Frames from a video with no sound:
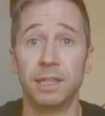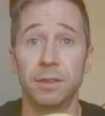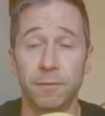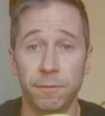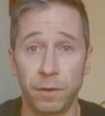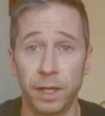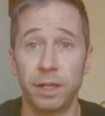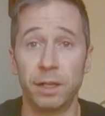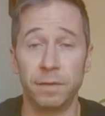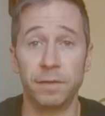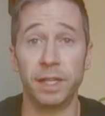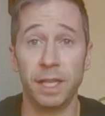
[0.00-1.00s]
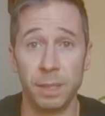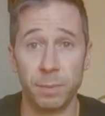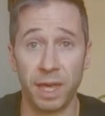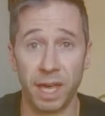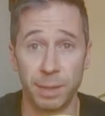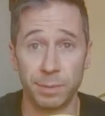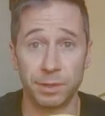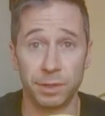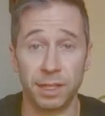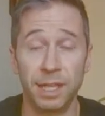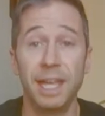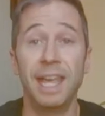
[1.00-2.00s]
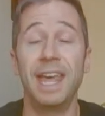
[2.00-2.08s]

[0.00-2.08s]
in the front of the hip capsule,